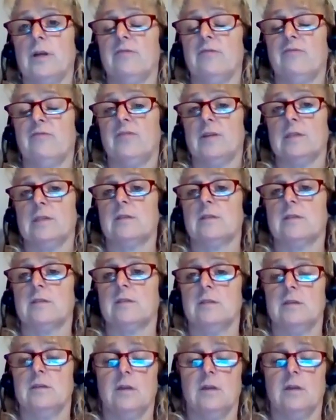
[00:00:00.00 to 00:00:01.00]
If
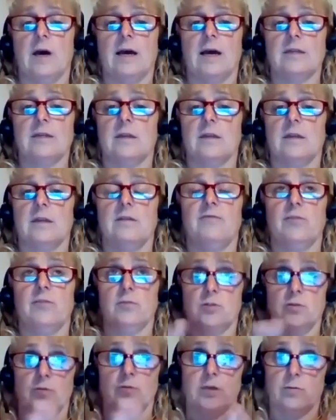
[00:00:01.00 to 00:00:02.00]
you're
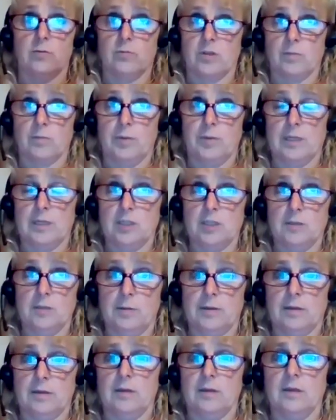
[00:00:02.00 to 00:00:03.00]
doing it with a
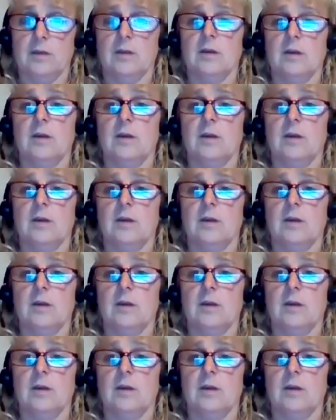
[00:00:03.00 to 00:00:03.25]
PGP,